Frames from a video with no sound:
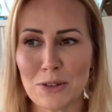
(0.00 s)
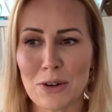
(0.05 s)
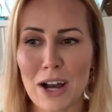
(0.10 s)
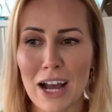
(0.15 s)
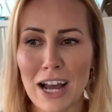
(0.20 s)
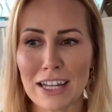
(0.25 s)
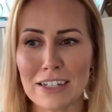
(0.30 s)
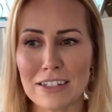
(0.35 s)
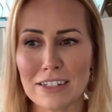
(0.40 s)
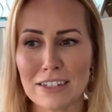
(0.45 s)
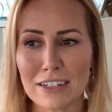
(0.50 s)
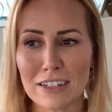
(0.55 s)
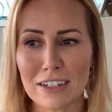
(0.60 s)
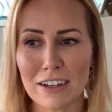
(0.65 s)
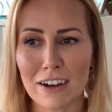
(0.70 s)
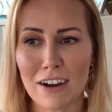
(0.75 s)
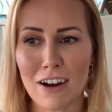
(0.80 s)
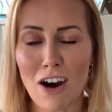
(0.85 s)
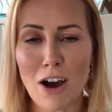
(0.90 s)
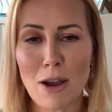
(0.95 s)
And
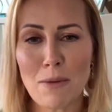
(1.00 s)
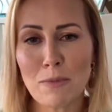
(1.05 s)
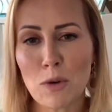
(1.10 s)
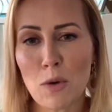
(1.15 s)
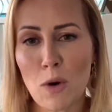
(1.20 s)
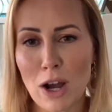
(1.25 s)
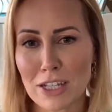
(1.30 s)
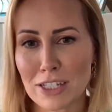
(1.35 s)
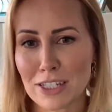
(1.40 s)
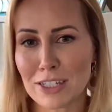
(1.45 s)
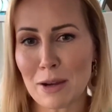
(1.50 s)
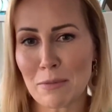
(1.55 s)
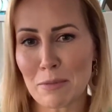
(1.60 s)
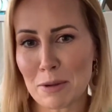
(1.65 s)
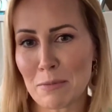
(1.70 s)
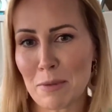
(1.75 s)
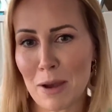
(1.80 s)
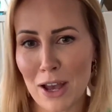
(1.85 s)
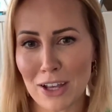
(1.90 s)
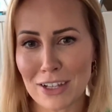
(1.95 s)
I'm quite a stubborn
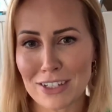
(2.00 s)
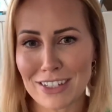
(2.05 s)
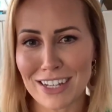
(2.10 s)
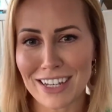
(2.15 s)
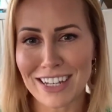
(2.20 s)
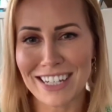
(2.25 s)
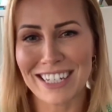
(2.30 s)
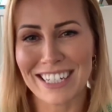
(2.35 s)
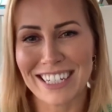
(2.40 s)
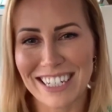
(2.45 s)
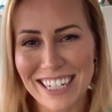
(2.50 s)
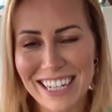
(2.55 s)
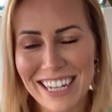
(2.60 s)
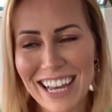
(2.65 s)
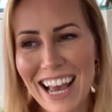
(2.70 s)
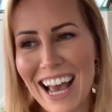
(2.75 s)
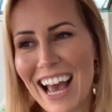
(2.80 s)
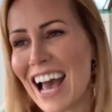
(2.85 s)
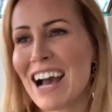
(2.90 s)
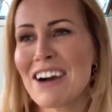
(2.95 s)
person,
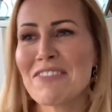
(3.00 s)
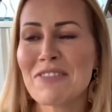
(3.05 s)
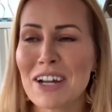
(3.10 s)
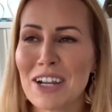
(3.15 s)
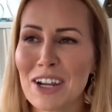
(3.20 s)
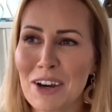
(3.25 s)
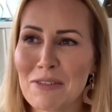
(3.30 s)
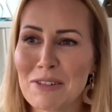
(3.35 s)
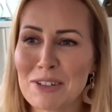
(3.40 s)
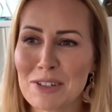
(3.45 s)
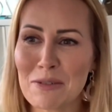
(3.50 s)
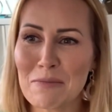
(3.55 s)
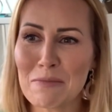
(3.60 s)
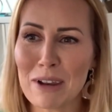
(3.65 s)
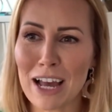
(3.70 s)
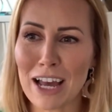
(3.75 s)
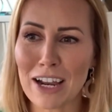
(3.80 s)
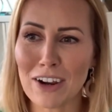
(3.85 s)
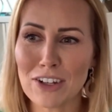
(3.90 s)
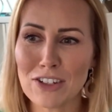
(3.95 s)
and when I was on
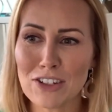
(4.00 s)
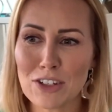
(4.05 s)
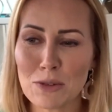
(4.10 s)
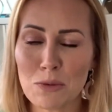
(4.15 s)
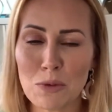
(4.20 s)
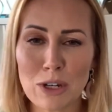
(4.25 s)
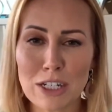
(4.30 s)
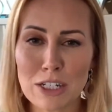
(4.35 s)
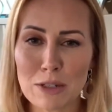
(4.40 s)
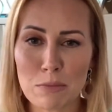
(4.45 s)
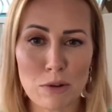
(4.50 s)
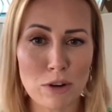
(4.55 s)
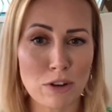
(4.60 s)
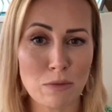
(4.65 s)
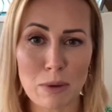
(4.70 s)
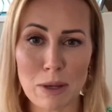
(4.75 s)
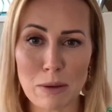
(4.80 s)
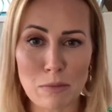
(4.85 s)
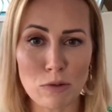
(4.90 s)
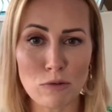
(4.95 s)
plan, I just wanted to prove
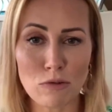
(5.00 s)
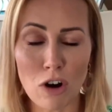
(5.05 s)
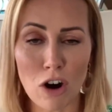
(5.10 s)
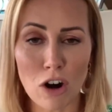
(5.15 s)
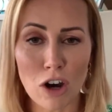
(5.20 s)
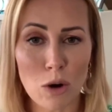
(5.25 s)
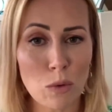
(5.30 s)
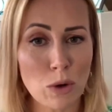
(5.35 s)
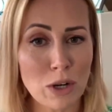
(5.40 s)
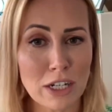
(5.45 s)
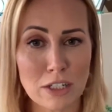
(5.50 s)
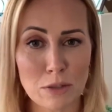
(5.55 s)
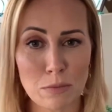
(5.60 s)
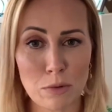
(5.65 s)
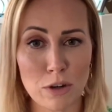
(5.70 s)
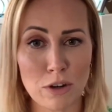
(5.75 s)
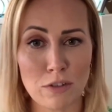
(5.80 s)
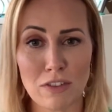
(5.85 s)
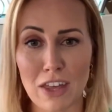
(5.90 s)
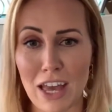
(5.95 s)
people wrong. I wanted to
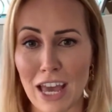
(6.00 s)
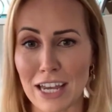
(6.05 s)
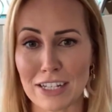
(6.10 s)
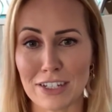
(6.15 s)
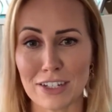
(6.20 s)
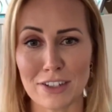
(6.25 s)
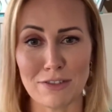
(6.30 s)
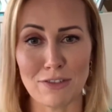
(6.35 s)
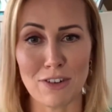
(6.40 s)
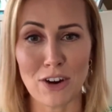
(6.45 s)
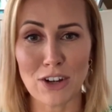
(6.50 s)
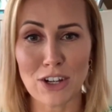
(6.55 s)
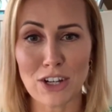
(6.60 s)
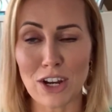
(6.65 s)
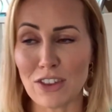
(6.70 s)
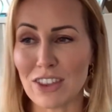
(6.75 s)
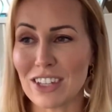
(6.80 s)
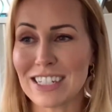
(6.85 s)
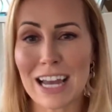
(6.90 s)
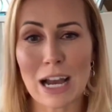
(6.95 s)
prove the haters wrong,
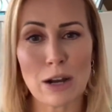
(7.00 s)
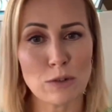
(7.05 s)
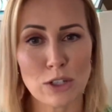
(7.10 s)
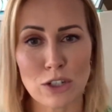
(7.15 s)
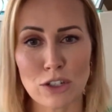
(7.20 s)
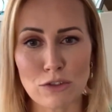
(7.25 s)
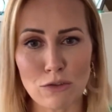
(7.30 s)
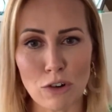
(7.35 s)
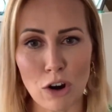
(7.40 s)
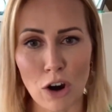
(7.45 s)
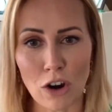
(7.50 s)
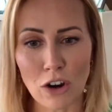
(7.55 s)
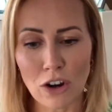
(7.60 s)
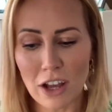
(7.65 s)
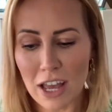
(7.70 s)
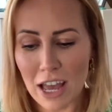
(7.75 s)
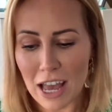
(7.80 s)
the doubters wrong.